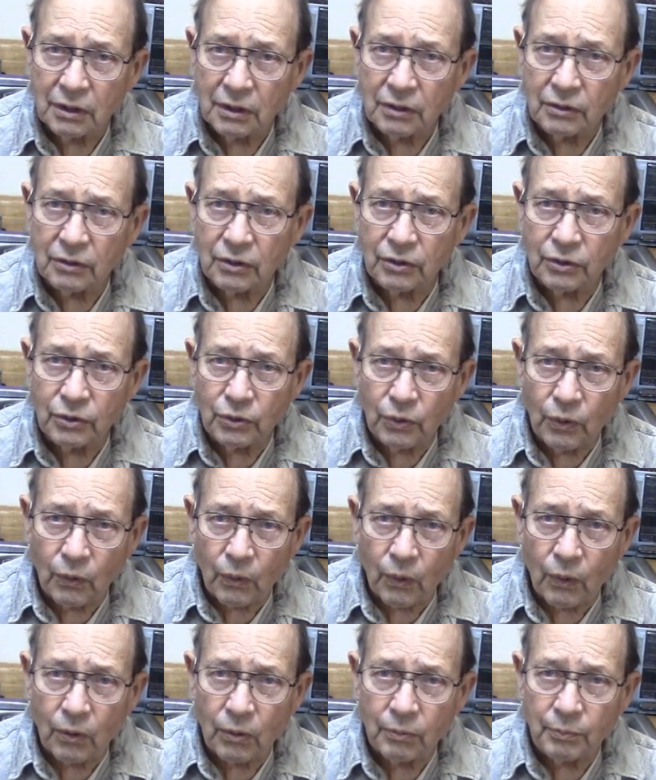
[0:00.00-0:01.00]
to
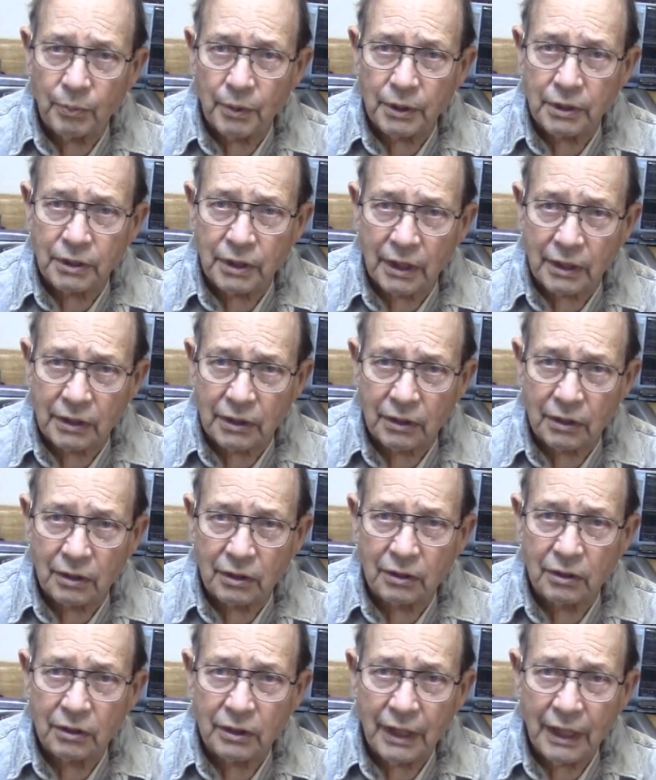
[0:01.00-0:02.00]
your
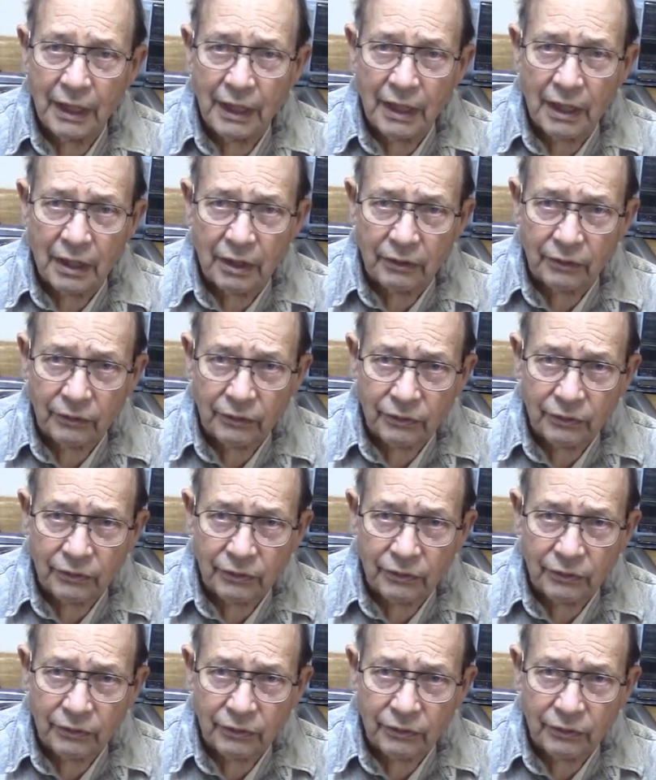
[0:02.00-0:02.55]
particular hens.